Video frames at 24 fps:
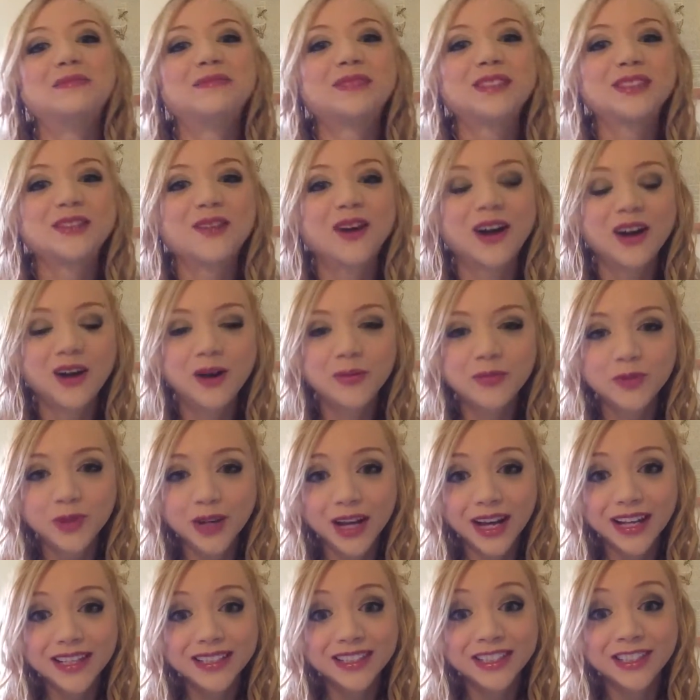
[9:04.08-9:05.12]
So I hope you
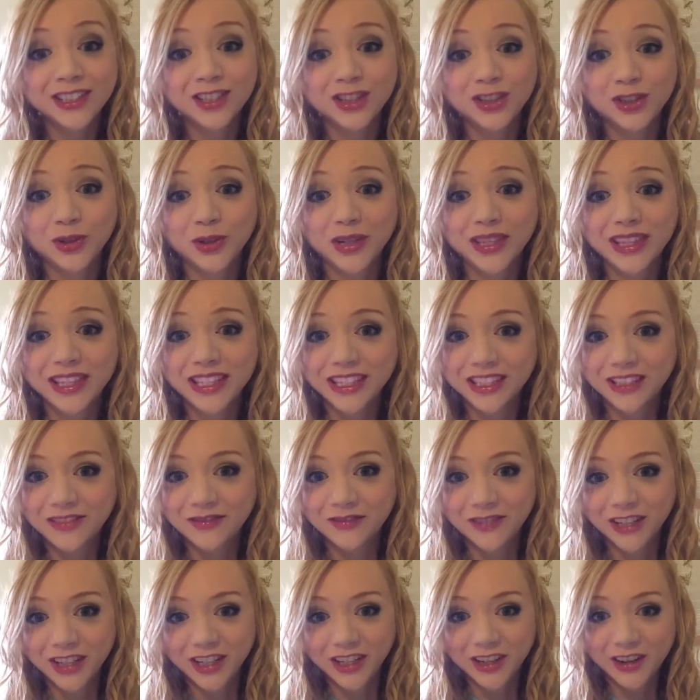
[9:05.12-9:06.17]
guys enjoyed this
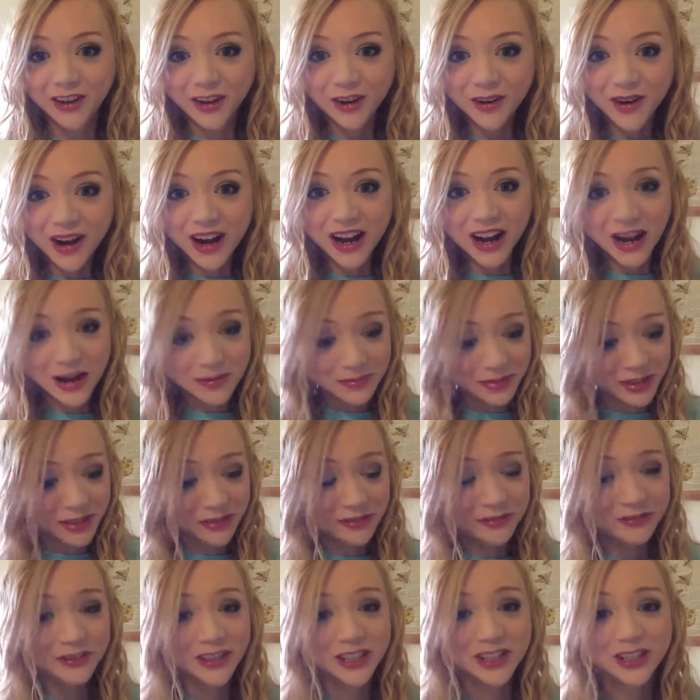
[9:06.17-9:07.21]
video. I'm going
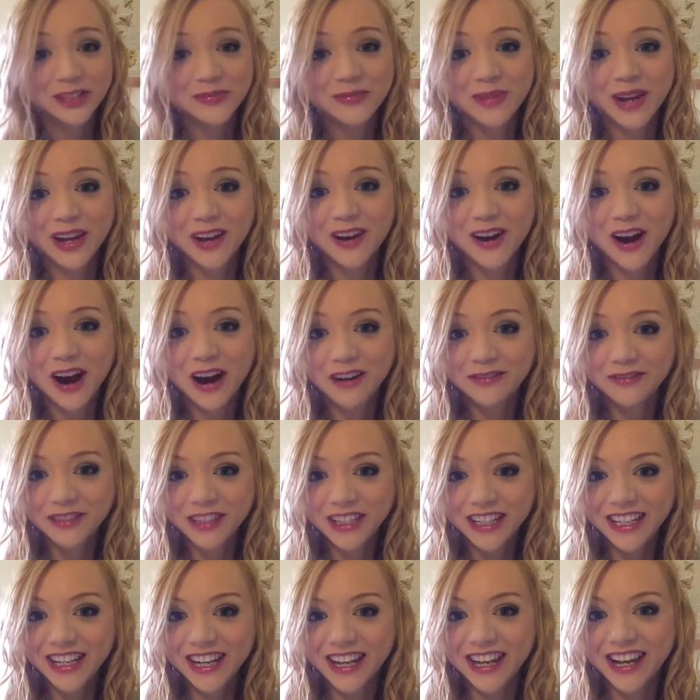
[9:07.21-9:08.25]
to finish my
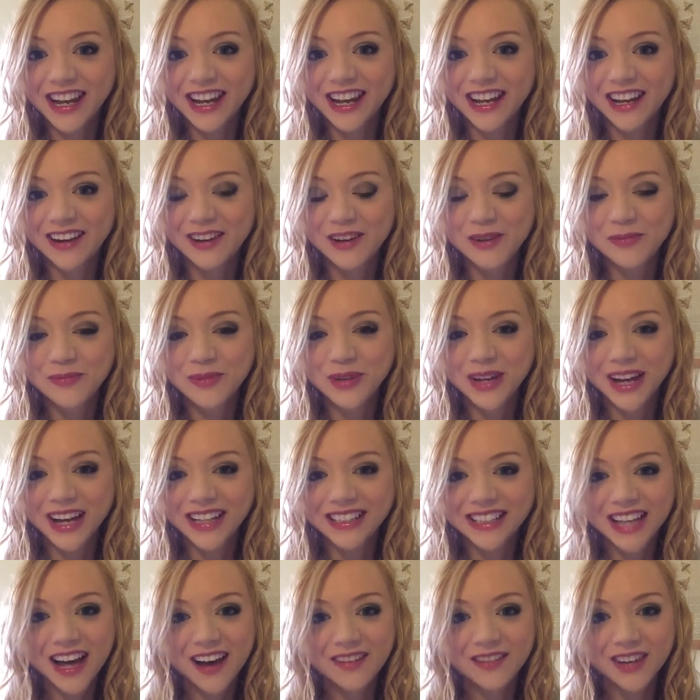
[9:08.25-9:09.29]
coffee and I hope you
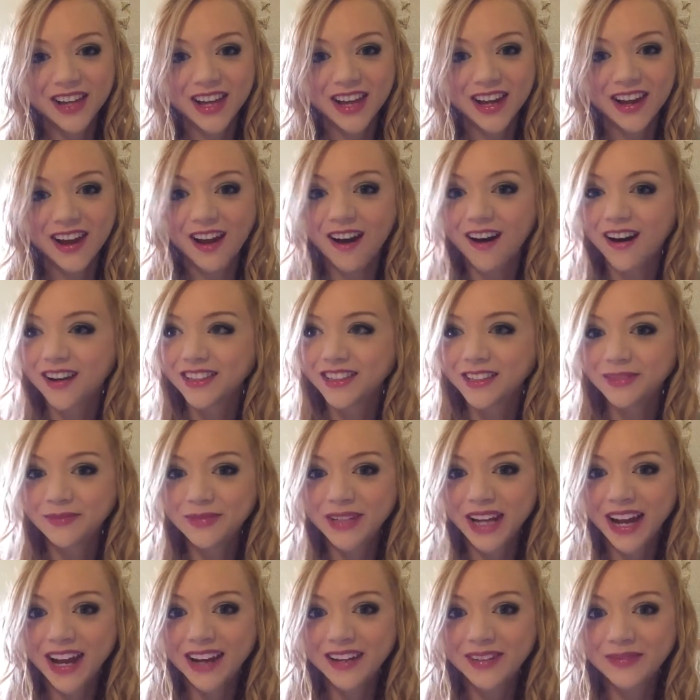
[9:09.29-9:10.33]
guys have an awesome
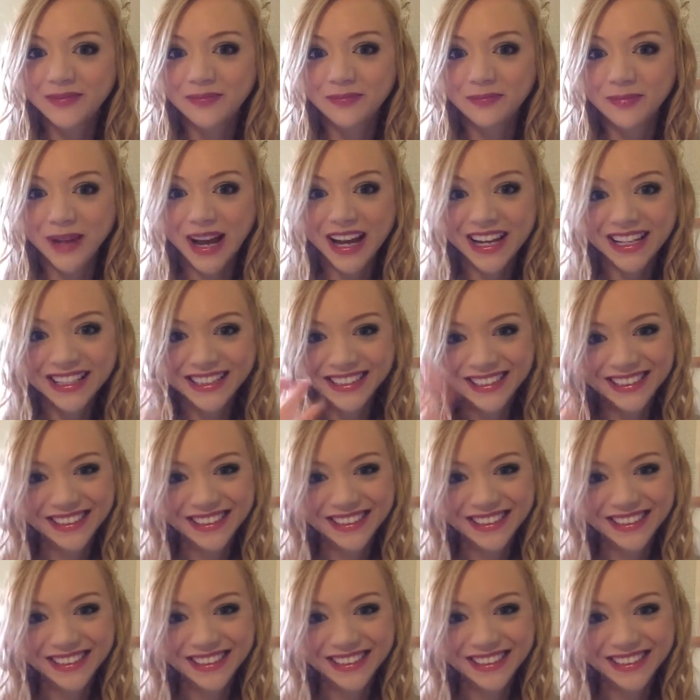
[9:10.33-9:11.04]
day. Bye.